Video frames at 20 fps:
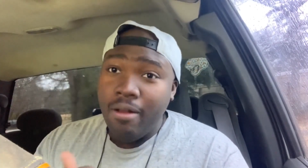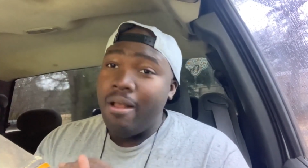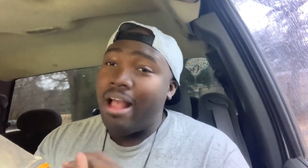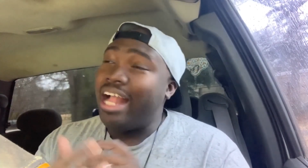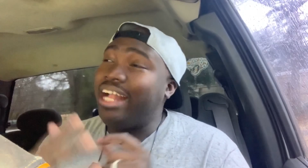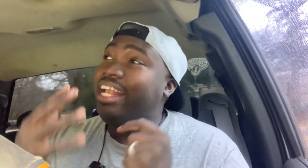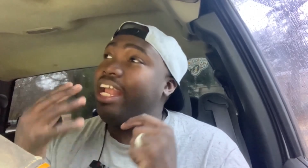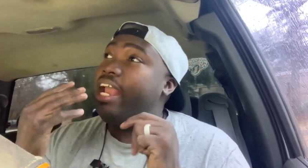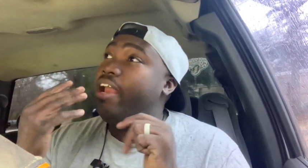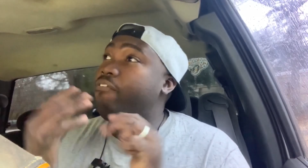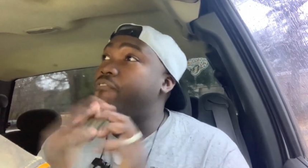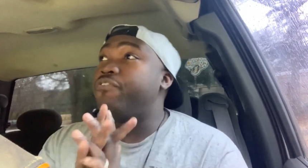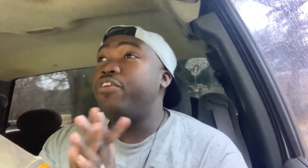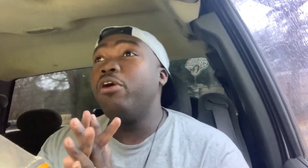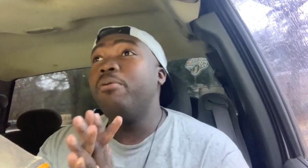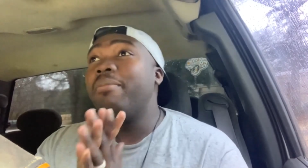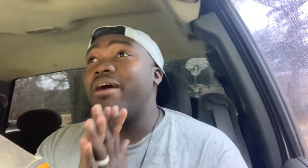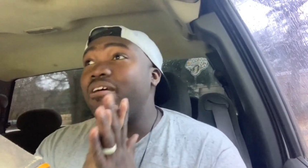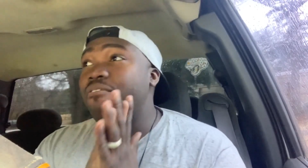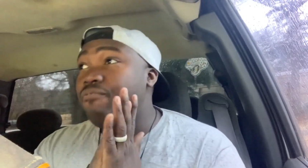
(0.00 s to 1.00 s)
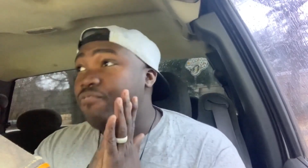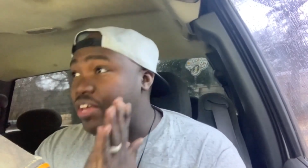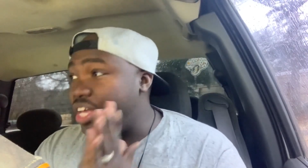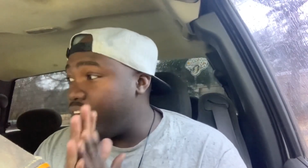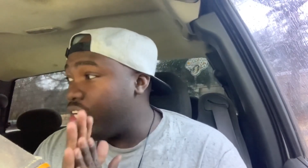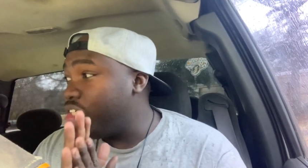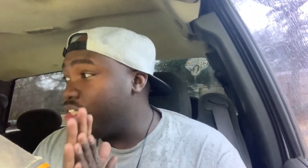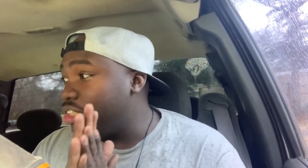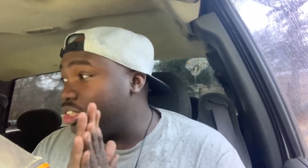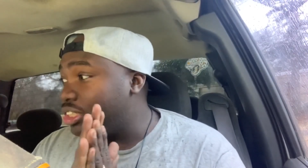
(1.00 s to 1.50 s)
I can't feel my
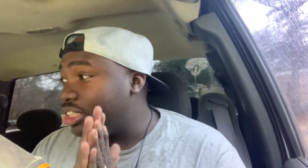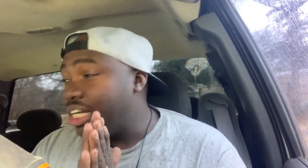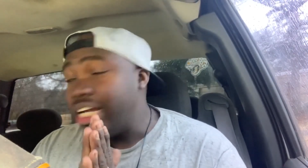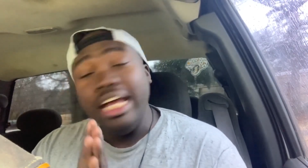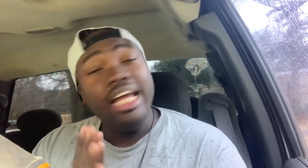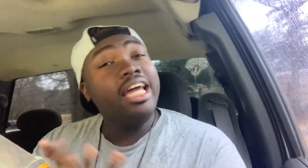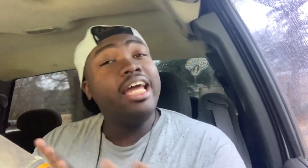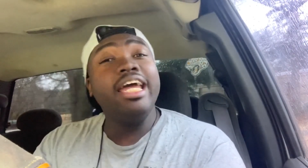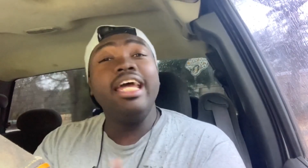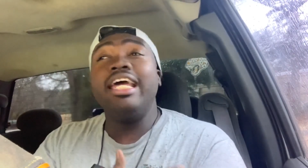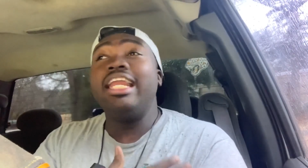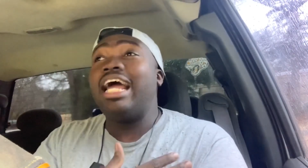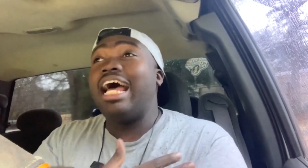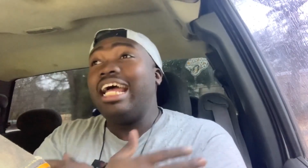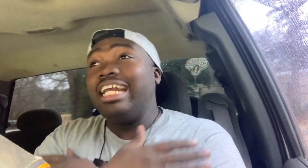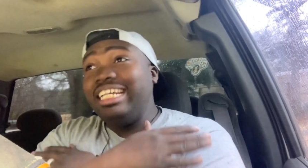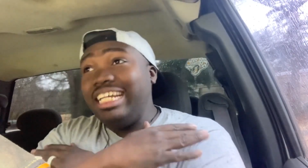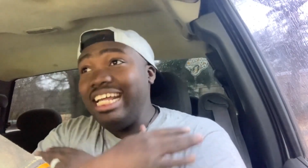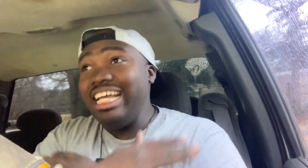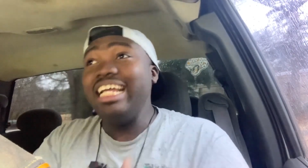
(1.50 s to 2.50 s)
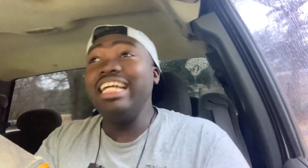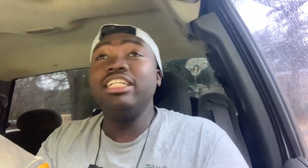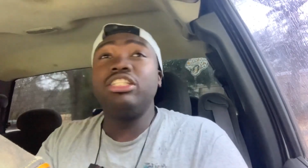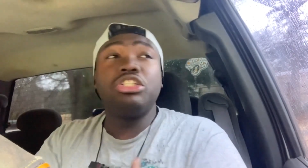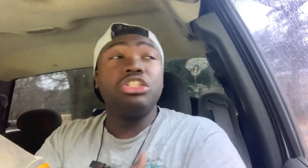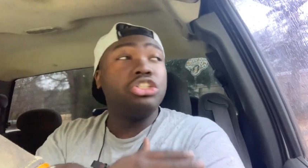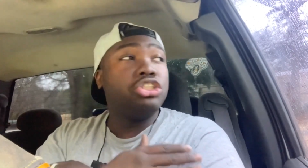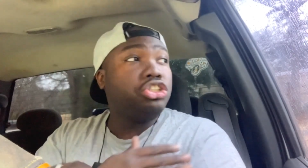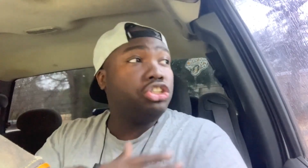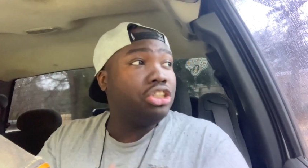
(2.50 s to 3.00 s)
fingers and I need
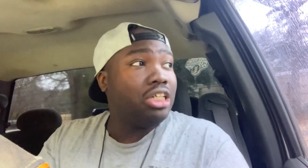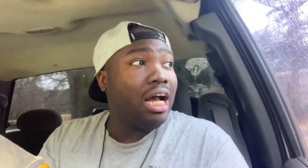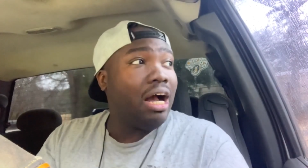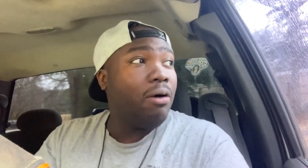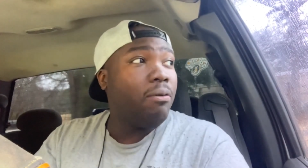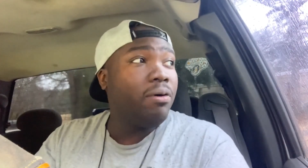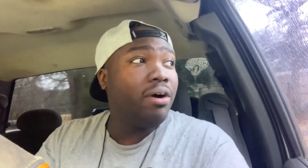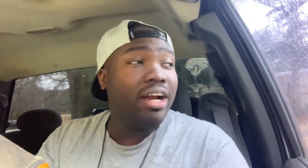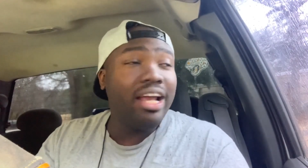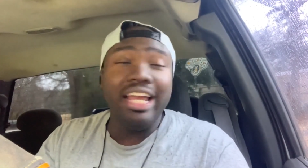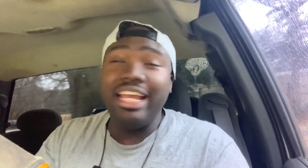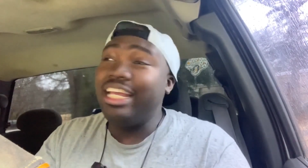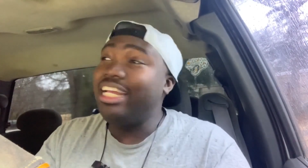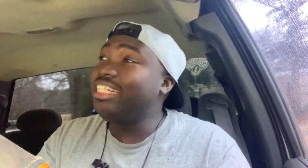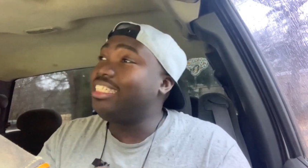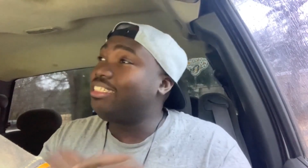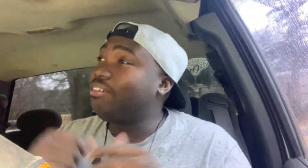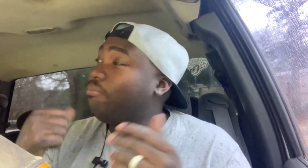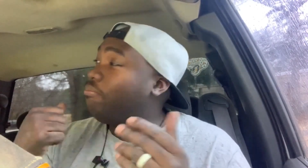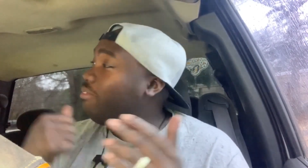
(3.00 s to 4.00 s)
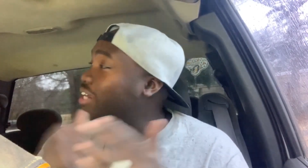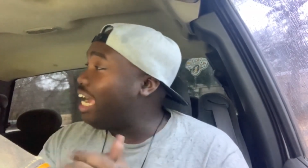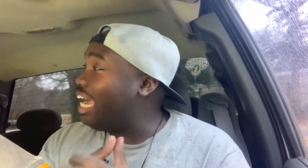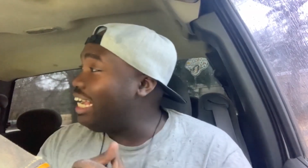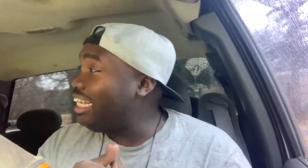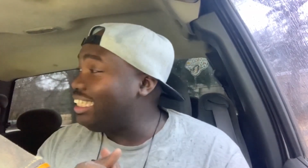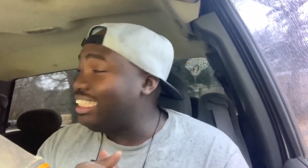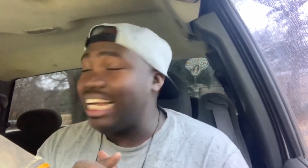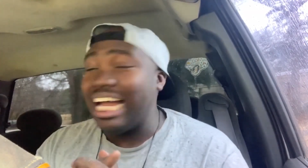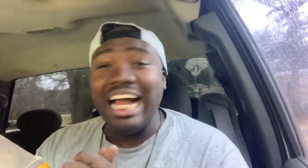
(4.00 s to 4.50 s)
to shower and get some
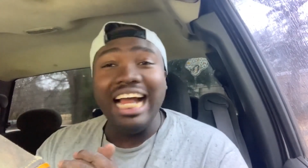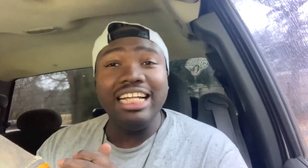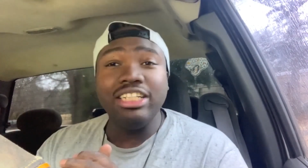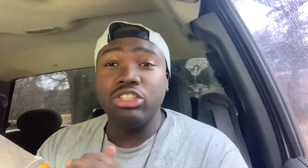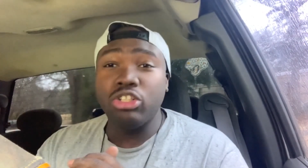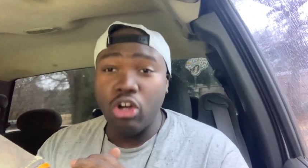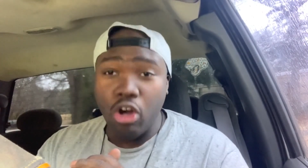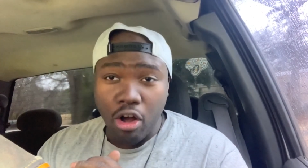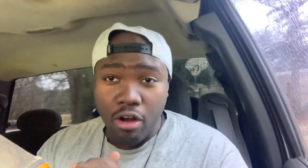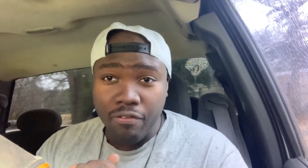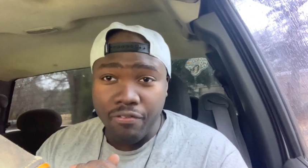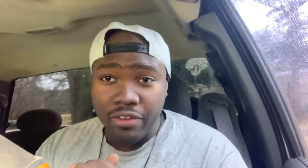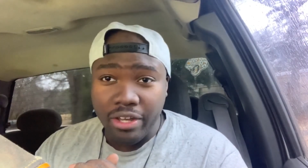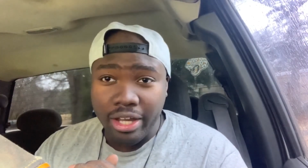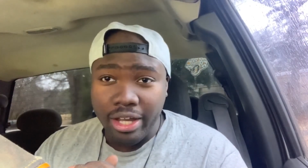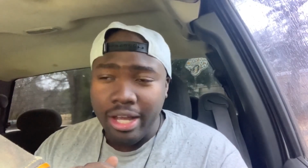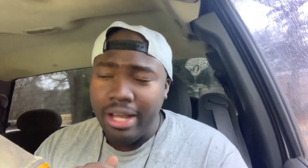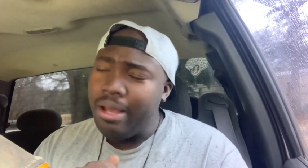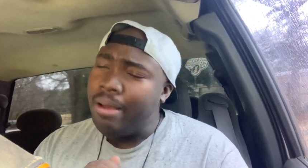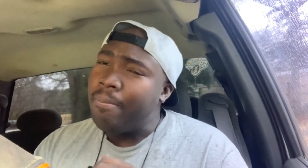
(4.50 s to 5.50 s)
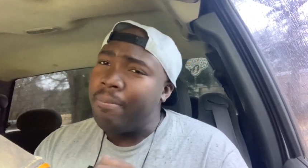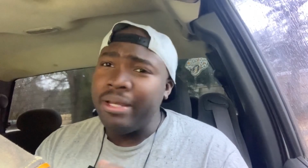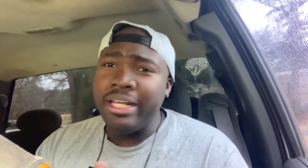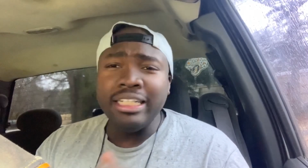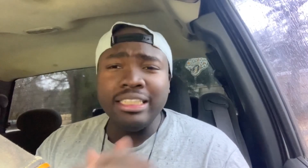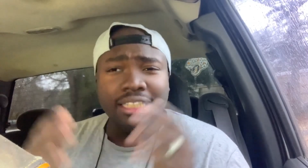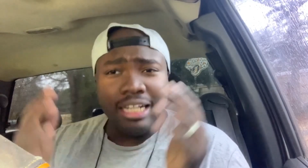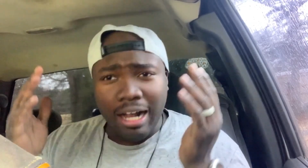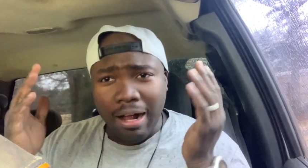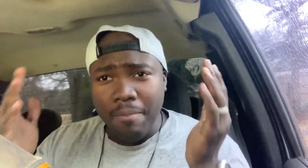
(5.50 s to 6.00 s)
nice iced coffee
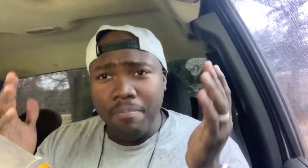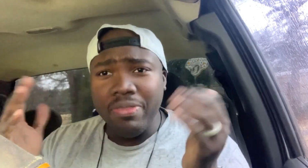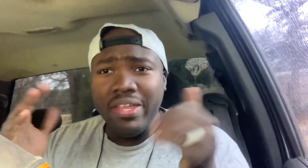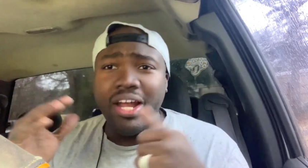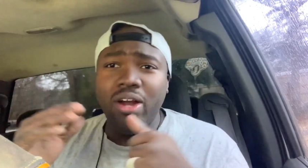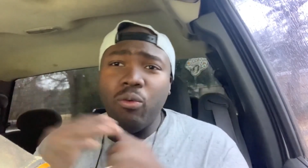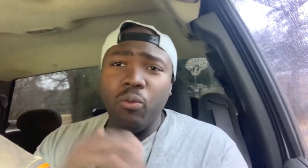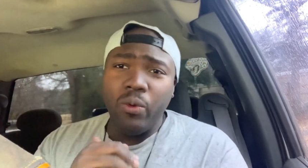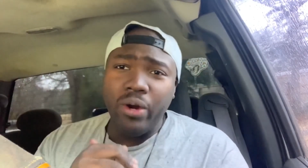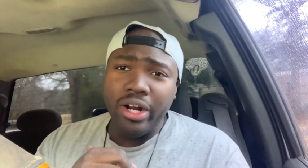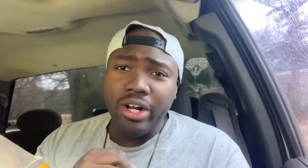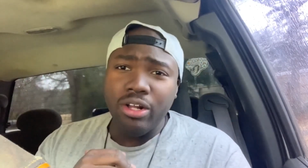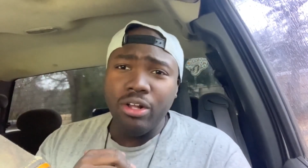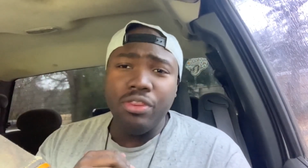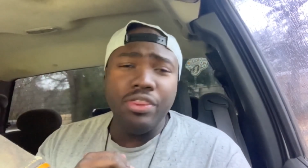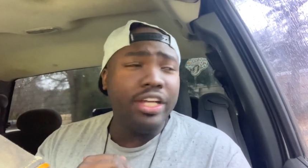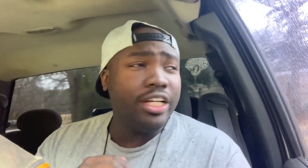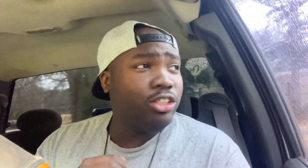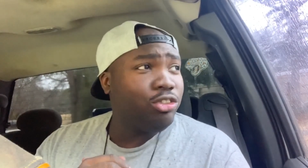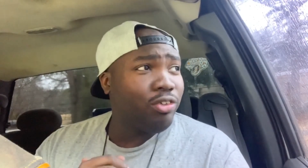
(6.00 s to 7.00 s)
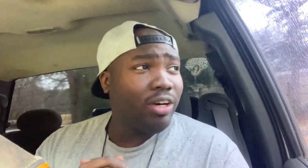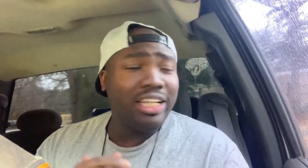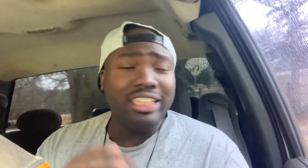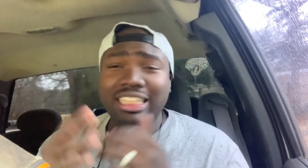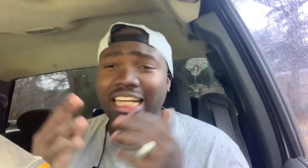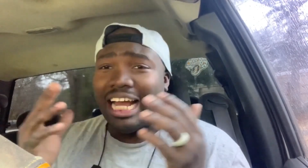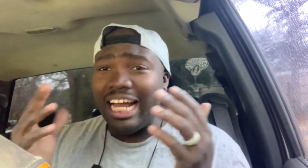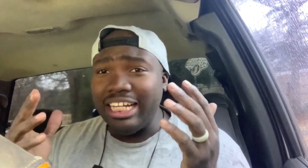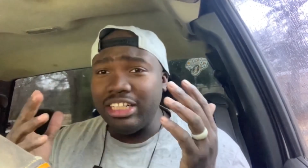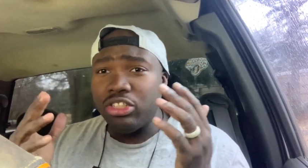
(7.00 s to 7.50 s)
because I'm that weirdo that
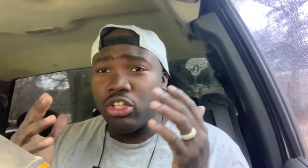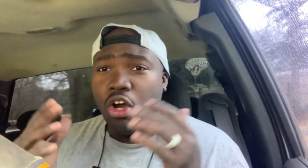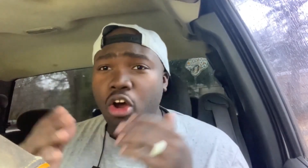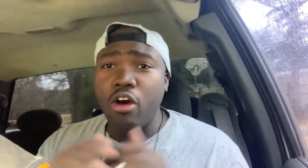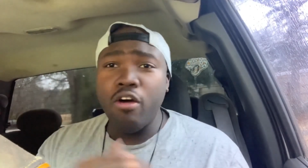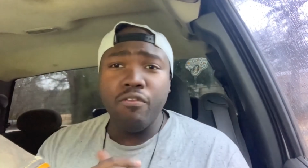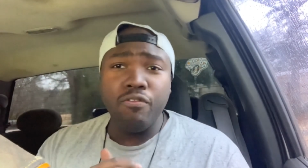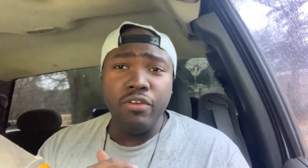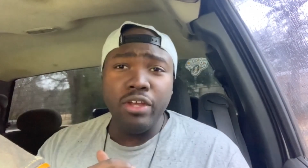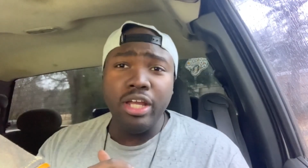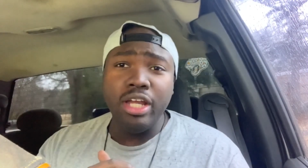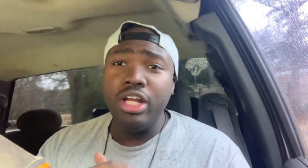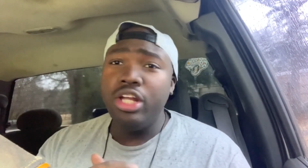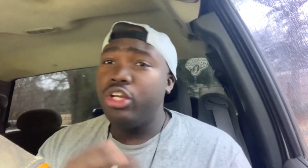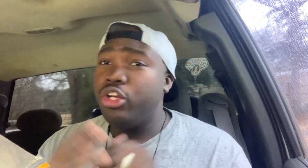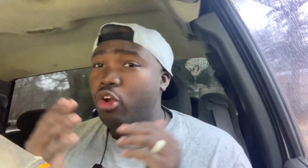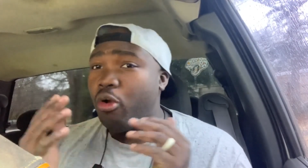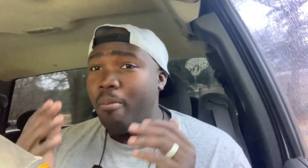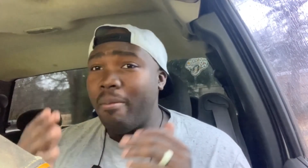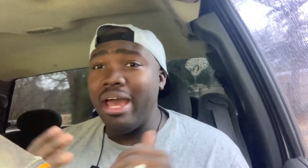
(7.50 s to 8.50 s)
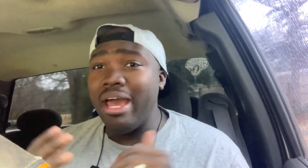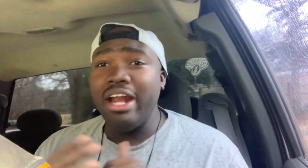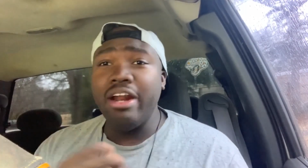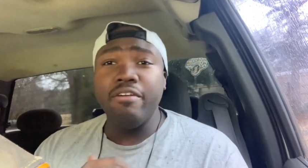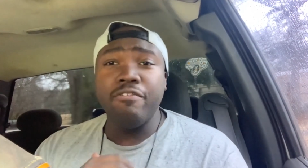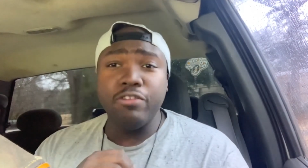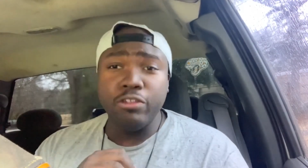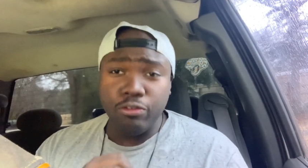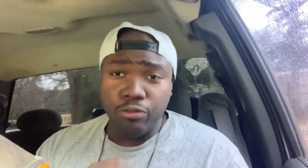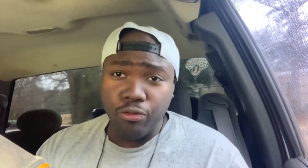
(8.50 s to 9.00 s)
drinks iced coffee no matter
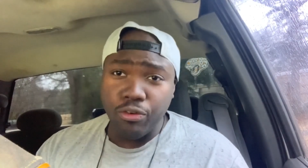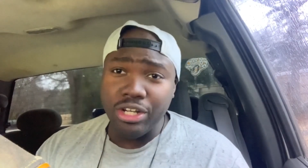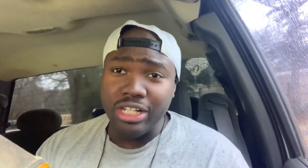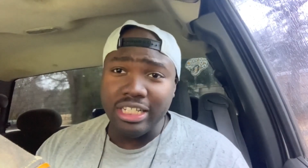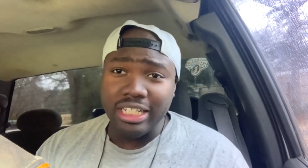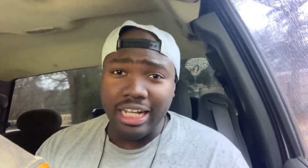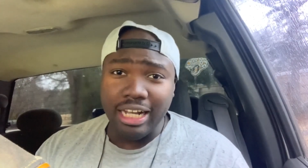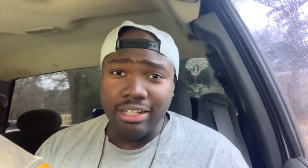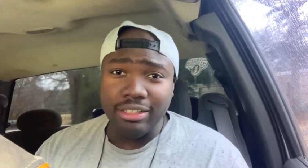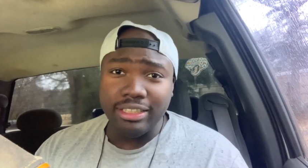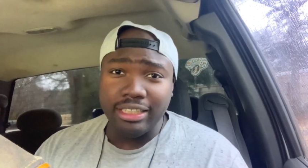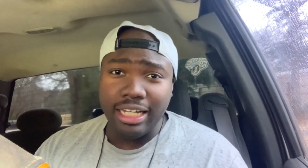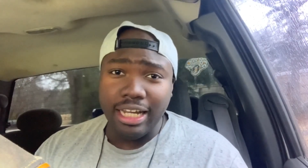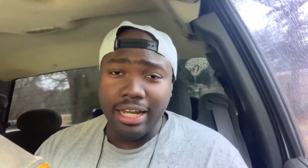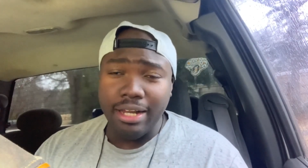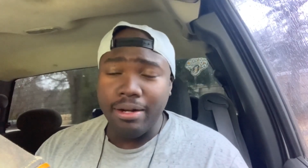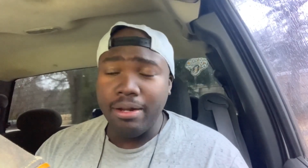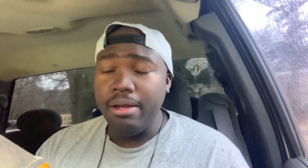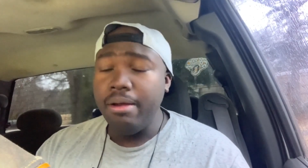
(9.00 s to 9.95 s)
if it's freezing outside.